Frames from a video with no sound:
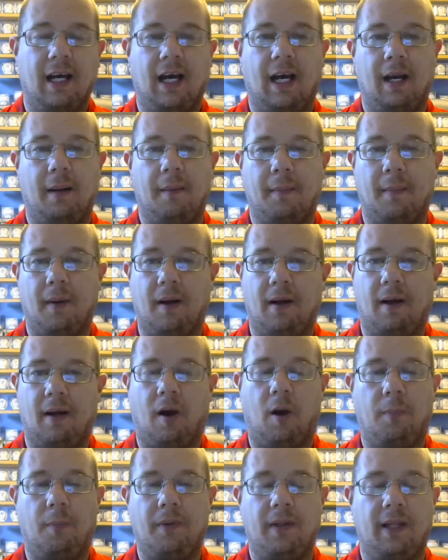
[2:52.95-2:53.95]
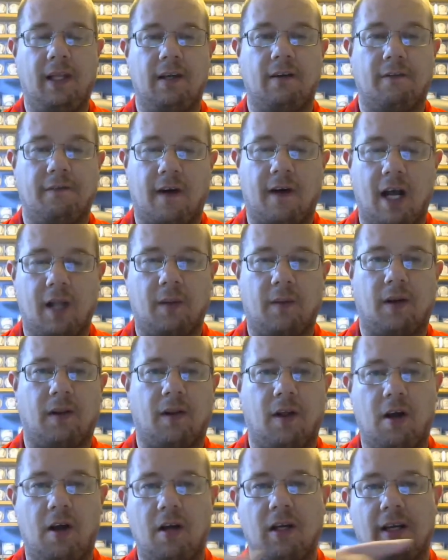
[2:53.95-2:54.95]
Um, hopefully, you're following
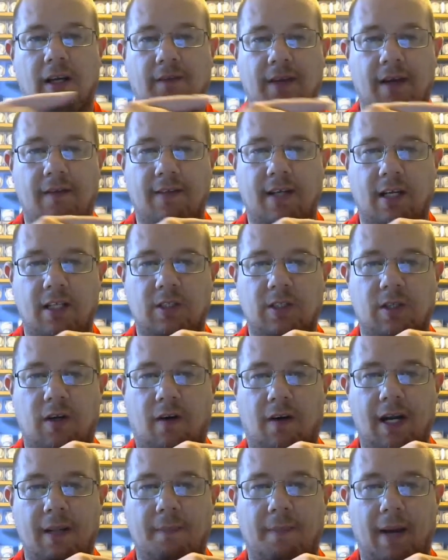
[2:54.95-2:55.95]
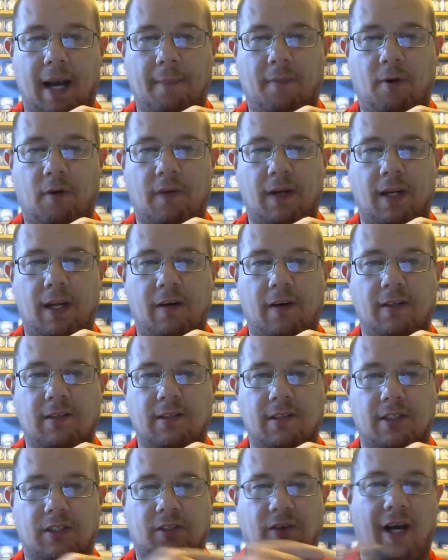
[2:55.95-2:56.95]
along. If you haven't done so already, pop over here and
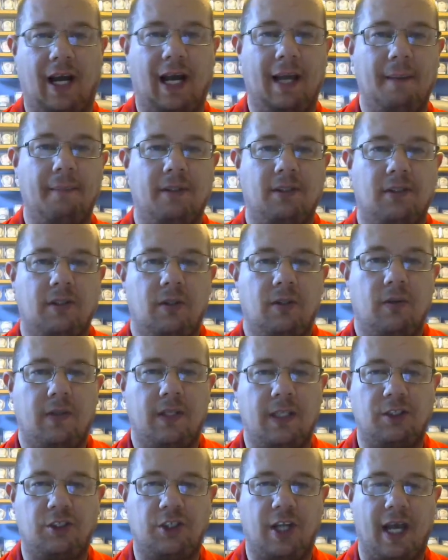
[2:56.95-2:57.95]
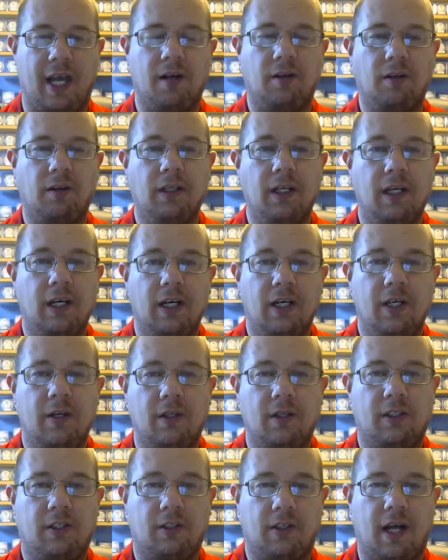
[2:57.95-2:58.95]
subscribe to the channel.
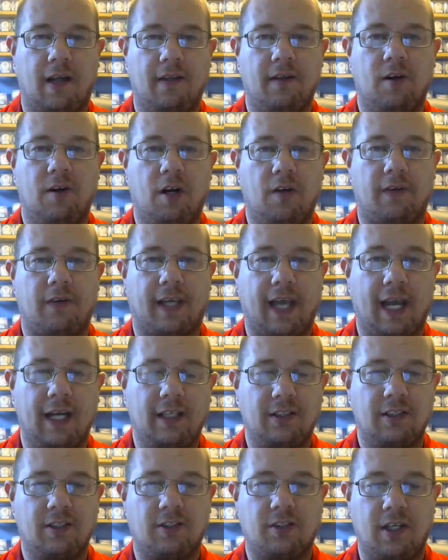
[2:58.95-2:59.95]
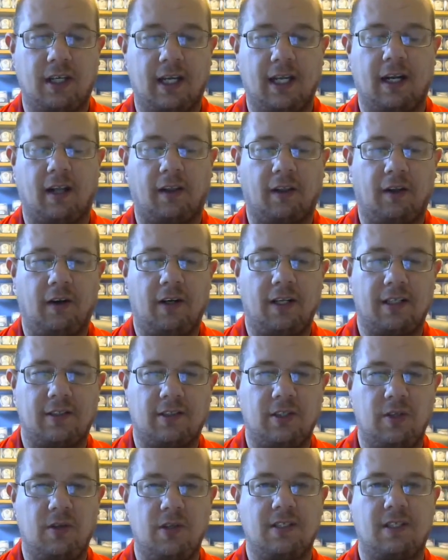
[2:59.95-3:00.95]
You can turn on the notifications so you get an alert
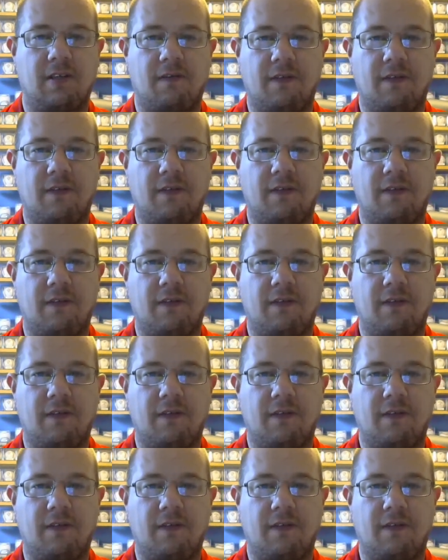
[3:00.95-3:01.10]
as soon as the